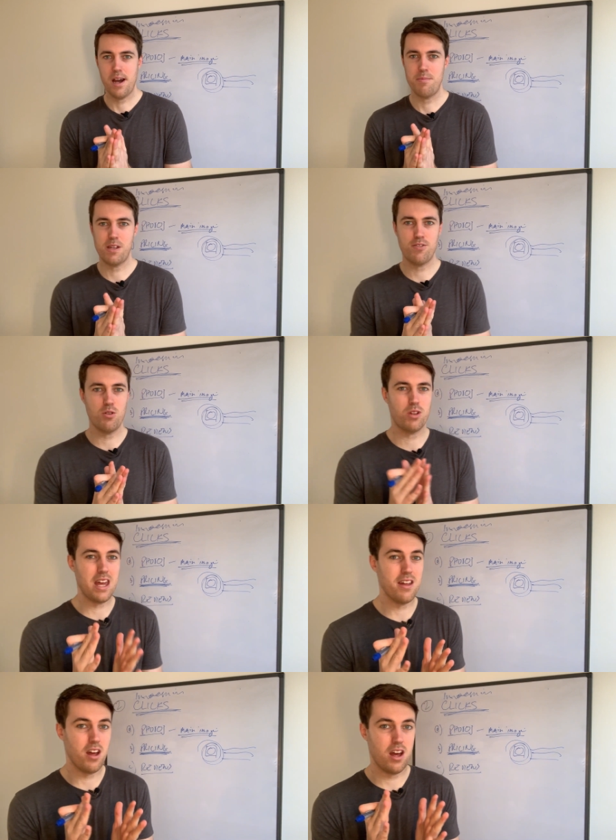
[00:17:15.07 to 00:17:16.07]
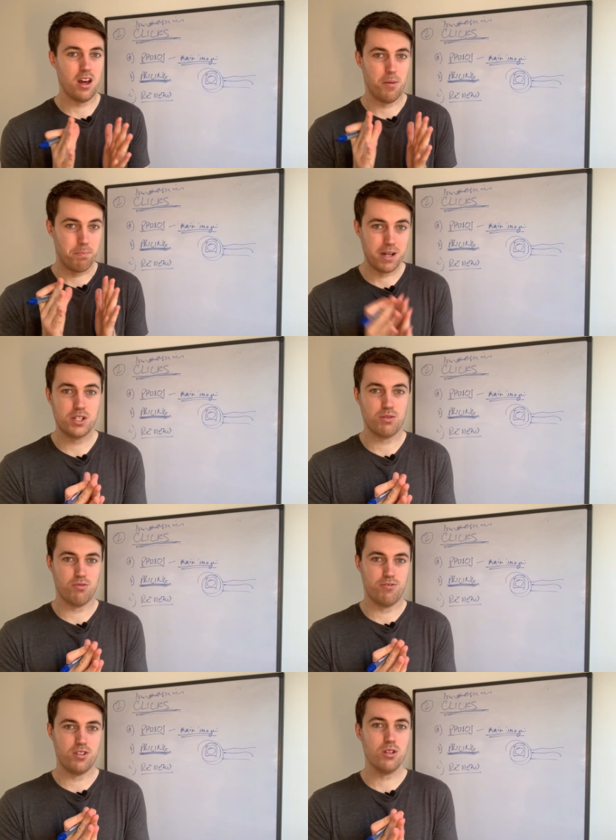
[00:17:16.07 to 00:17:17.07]
um, if you get a, a bunch of
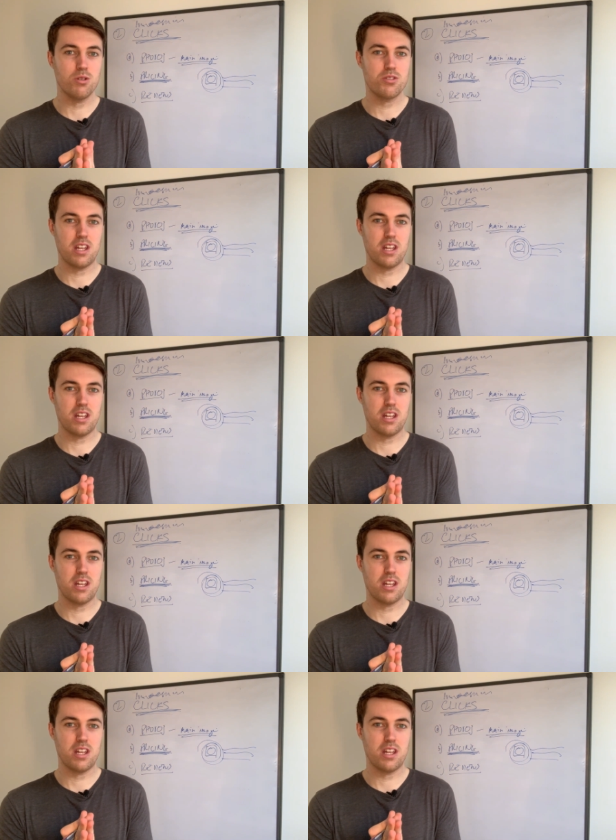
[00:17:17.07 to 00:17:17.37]
reviews,